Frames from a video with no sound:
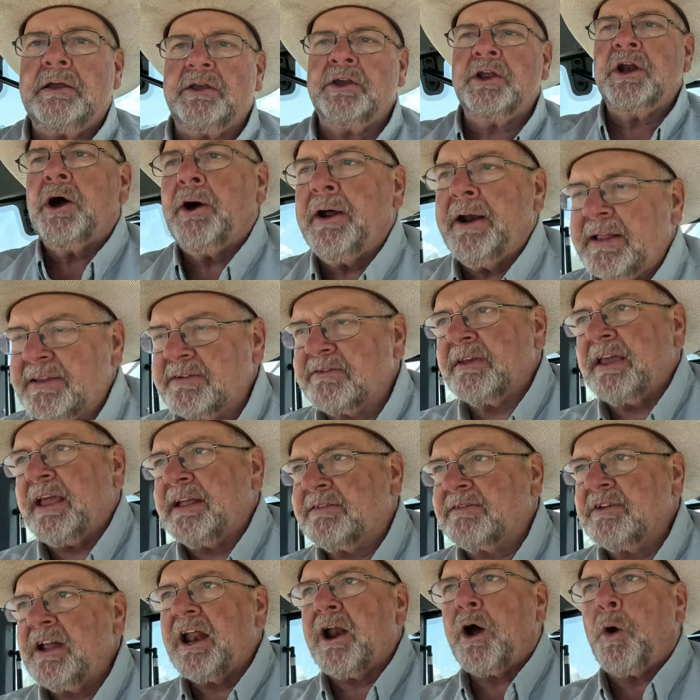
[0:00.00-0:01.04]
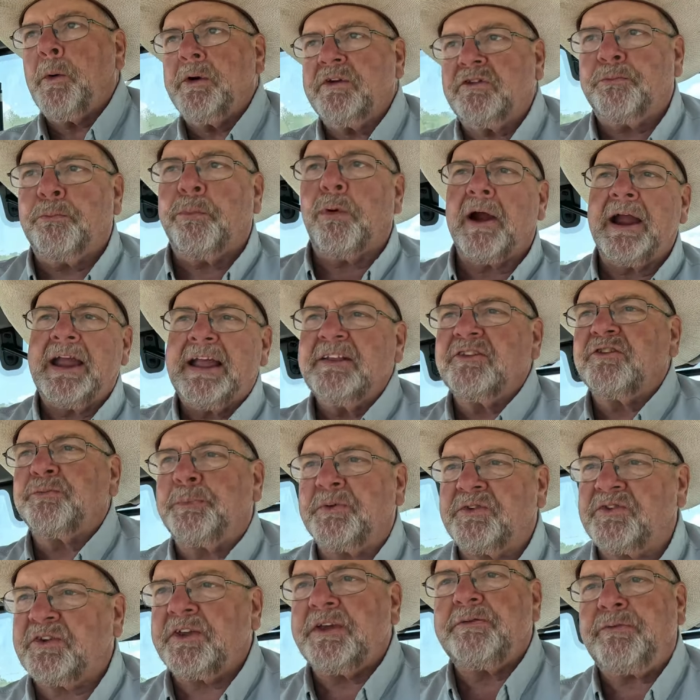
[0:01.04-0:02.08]
You know, and it's it's not always brand
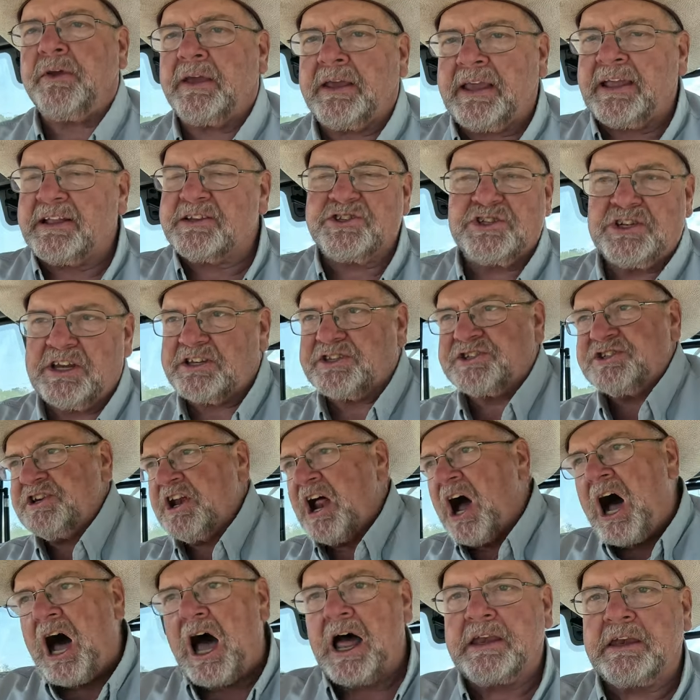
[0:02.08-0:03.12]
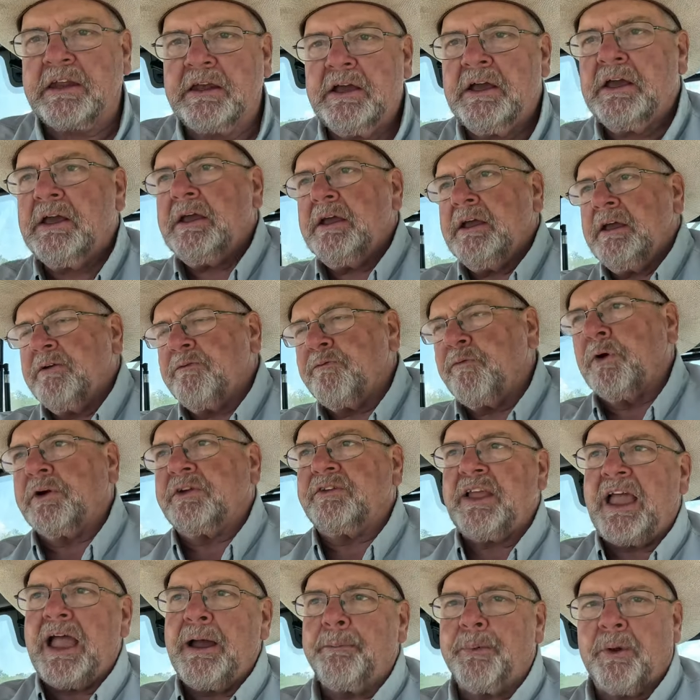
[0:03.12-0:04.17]
specific. It's just not. For
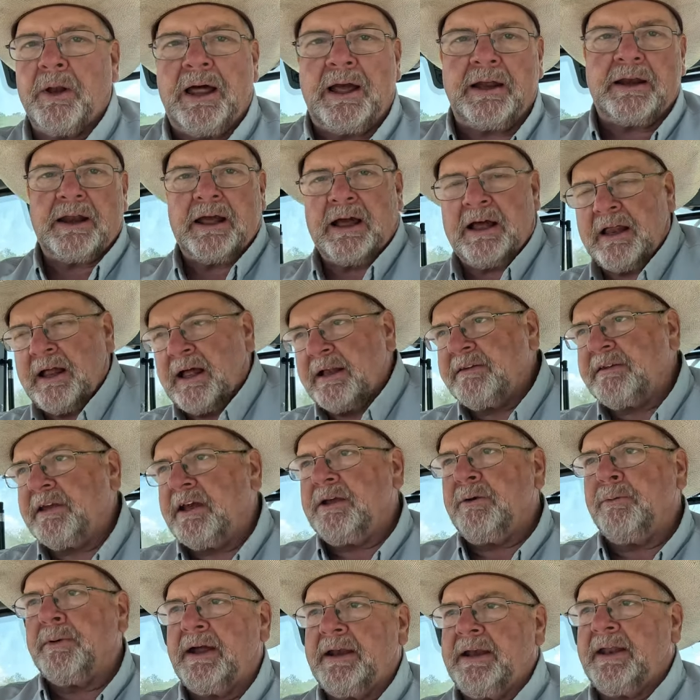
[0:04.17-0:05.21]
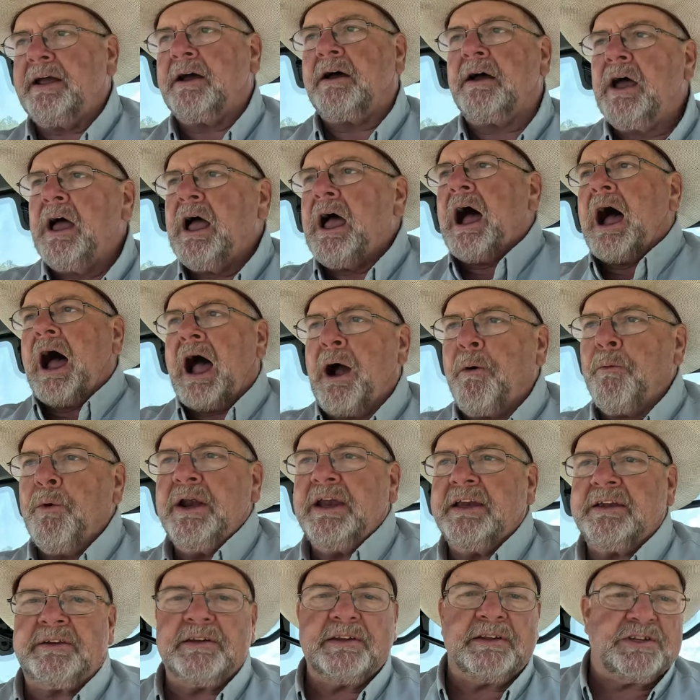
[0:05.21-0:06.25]
example, I I, tell you right now, I
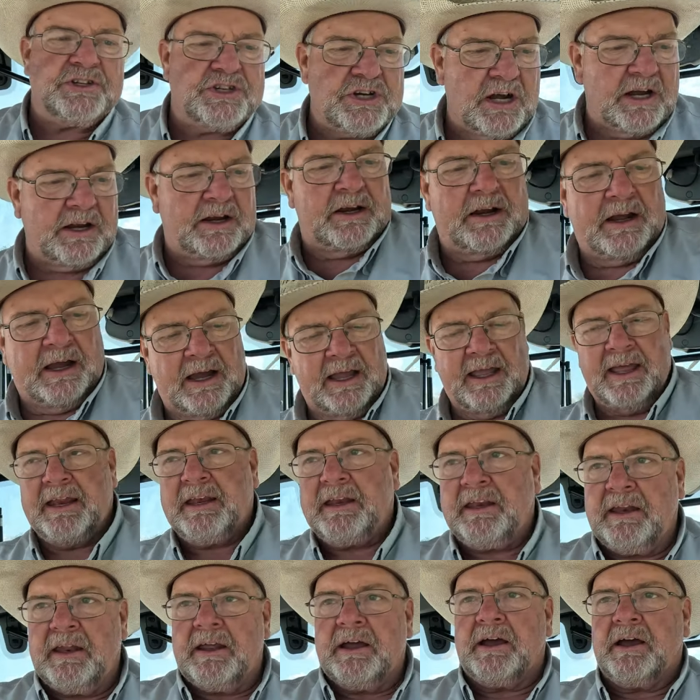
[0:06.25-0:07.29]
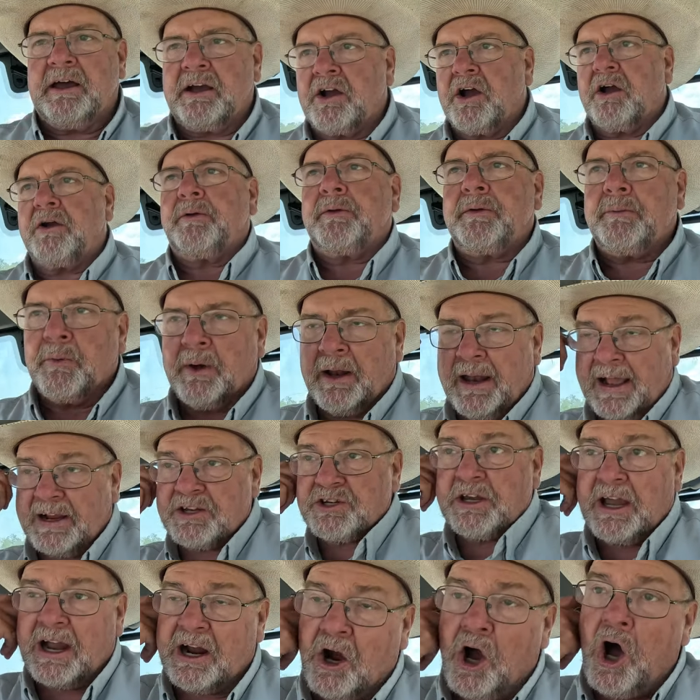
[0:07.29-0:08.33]
went into the John. I had uh, well
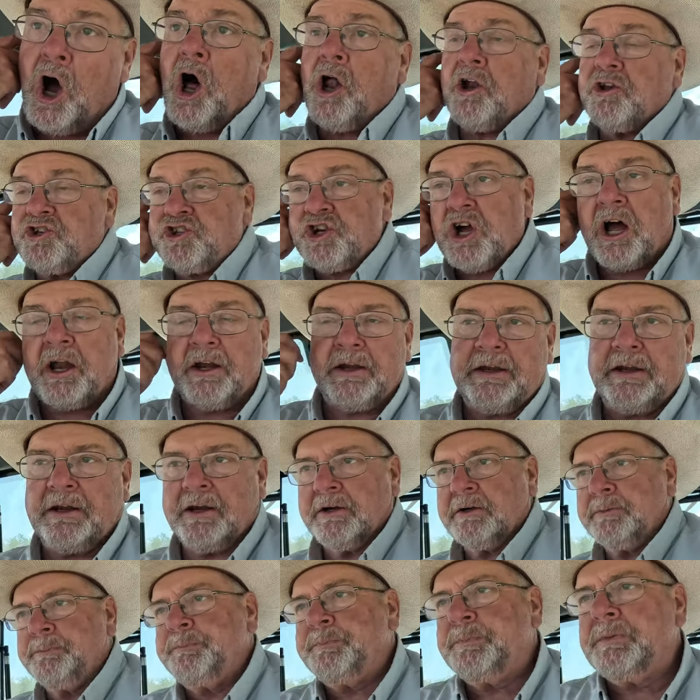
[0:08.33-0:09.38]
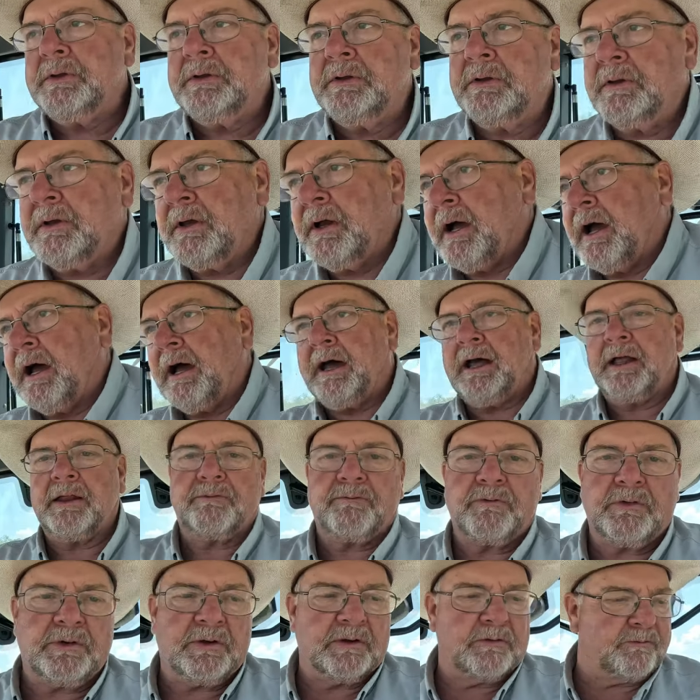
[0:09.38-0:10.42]
actually I called John Deere uh,
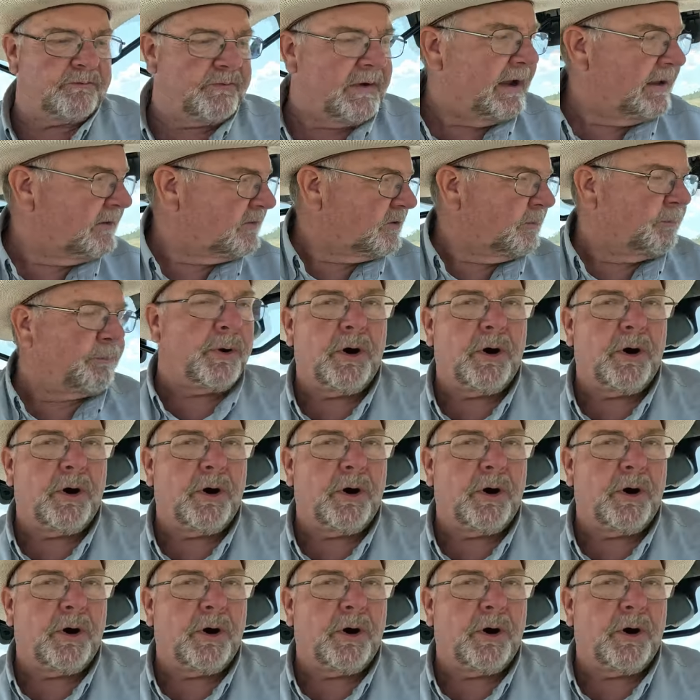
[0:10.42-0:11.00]
to find some